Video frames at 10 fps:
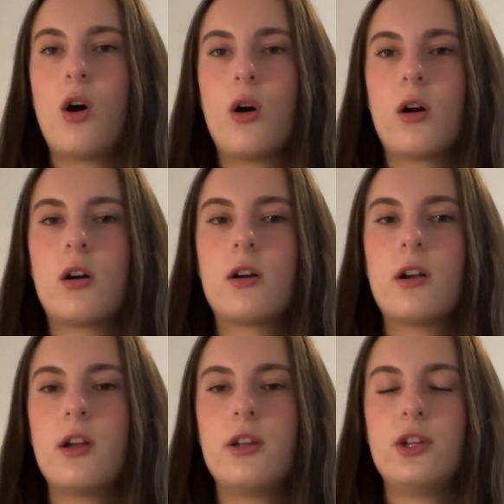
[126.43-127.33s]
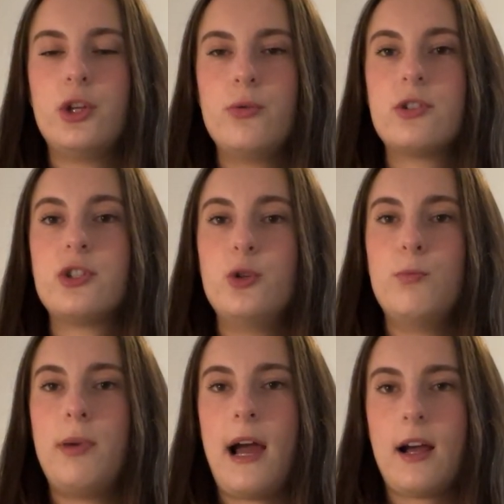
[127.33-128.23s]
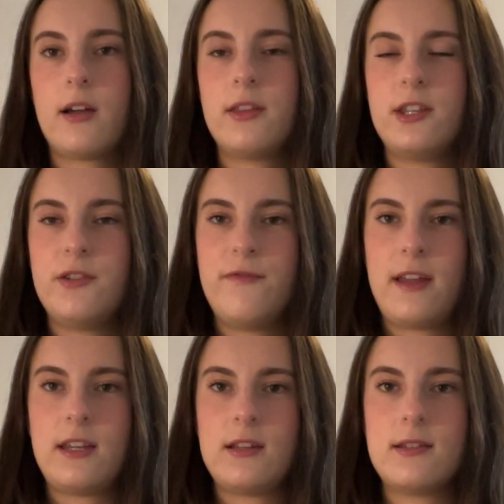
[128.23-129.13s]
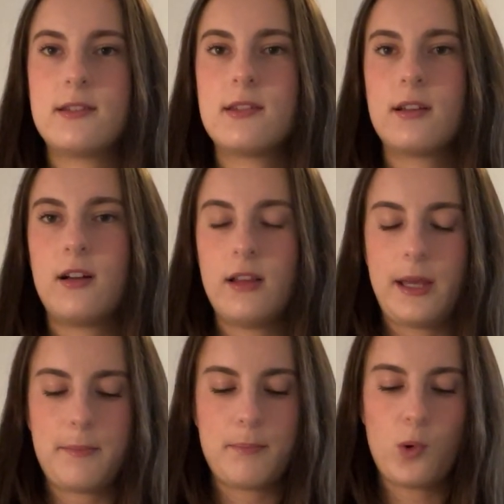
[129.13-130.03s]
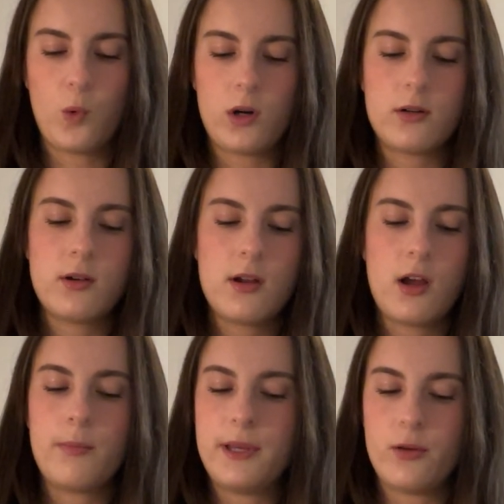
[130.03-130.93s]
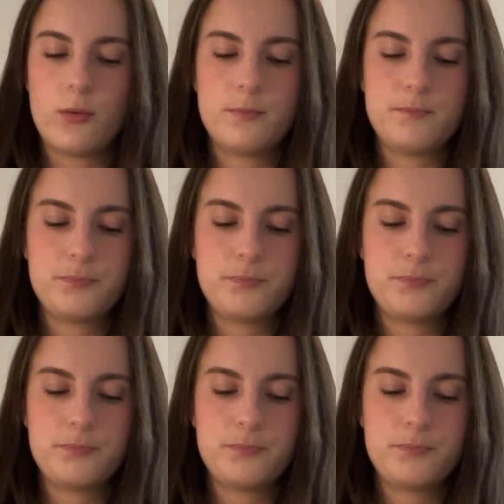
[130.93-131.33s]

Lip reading: are used to back the defendant's claim or appeal.